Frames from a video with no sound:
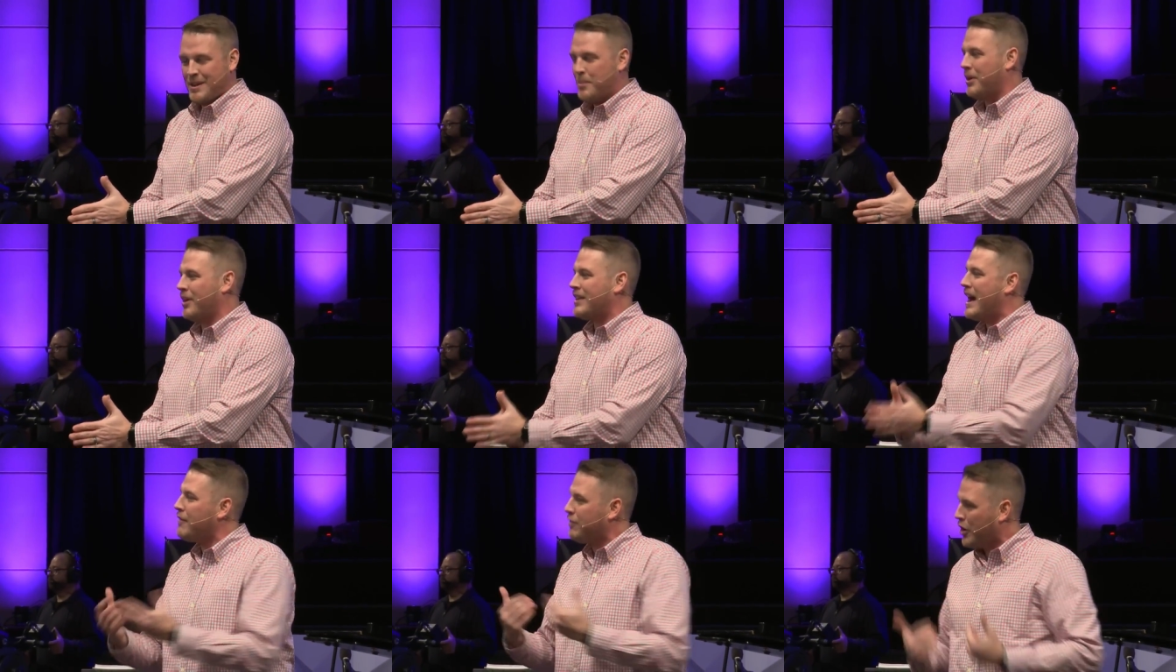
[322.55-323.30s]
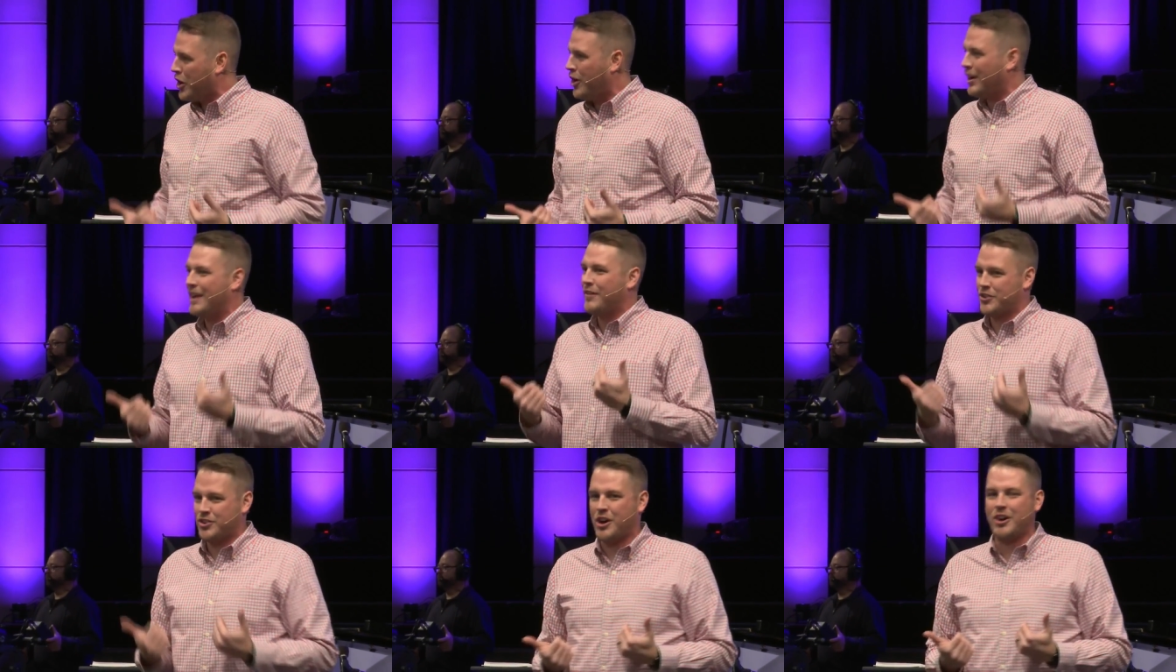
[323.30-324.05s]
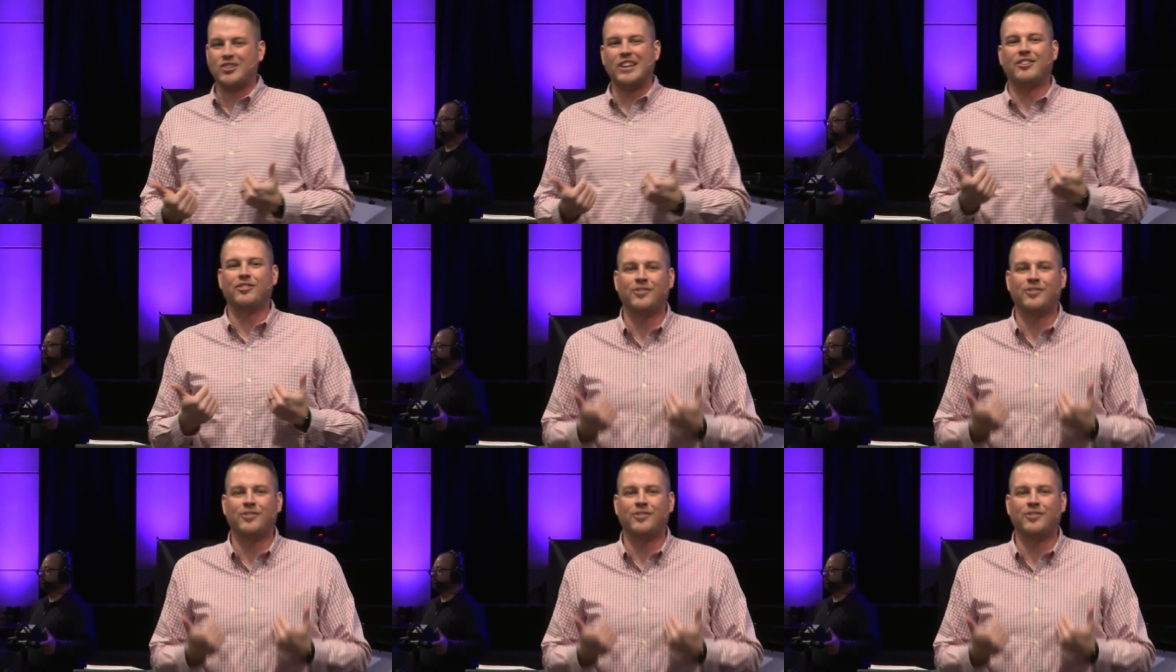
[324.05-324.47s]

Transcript: Because I've learned in the church, it's